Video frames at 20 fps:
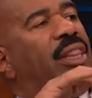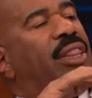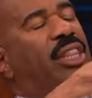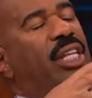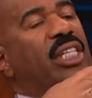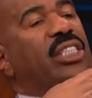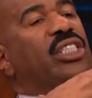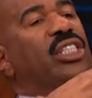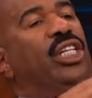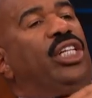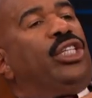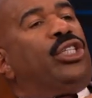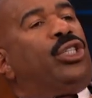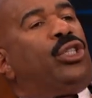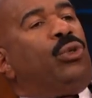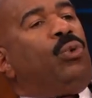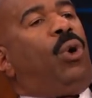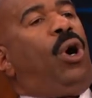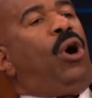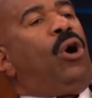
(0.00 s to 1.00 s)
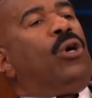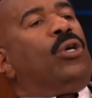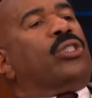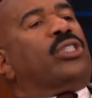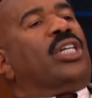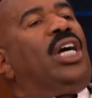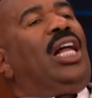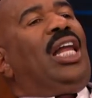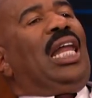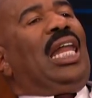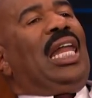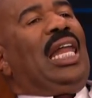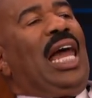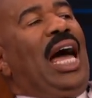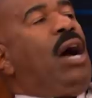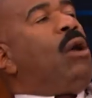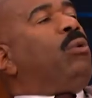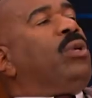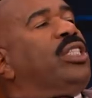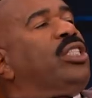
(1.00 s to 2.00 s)
This is you all's
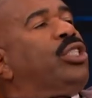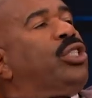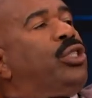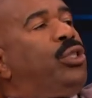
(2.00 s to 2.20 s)
allowance